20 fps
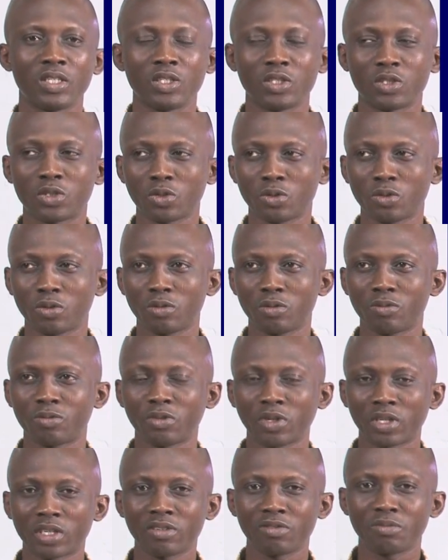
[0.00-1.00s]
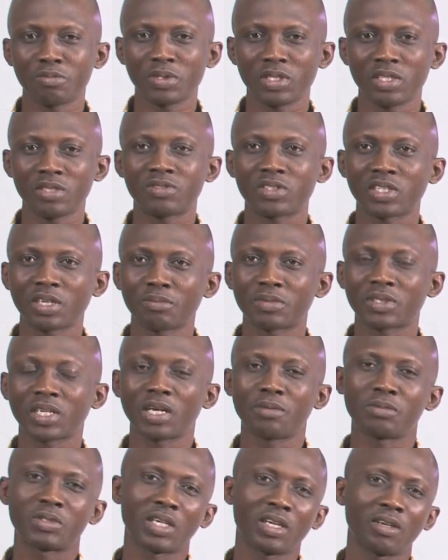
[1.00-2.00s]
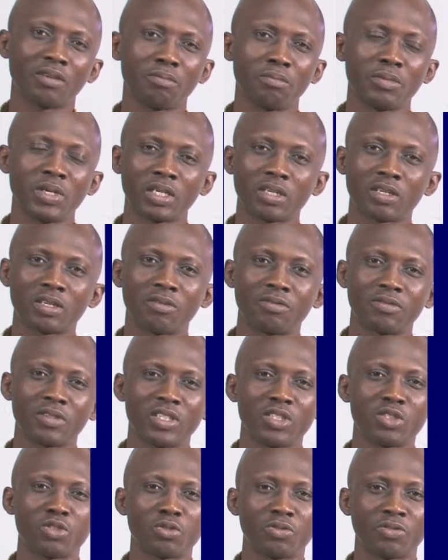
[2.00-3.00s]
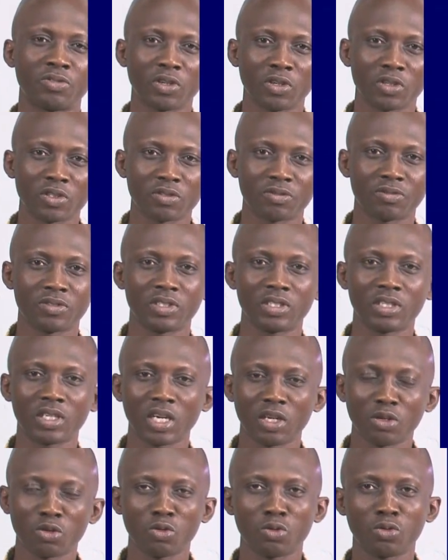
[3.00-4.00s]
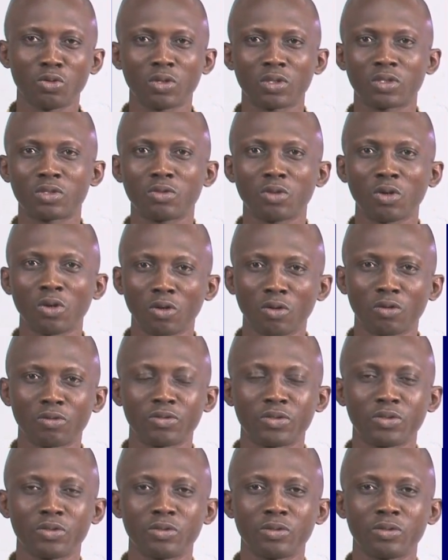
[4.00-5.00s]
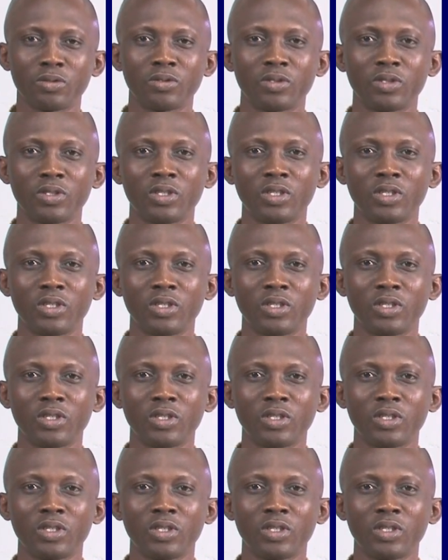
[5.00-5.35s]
So forgive me if sometimes I make reference to philosophy. I know not all of you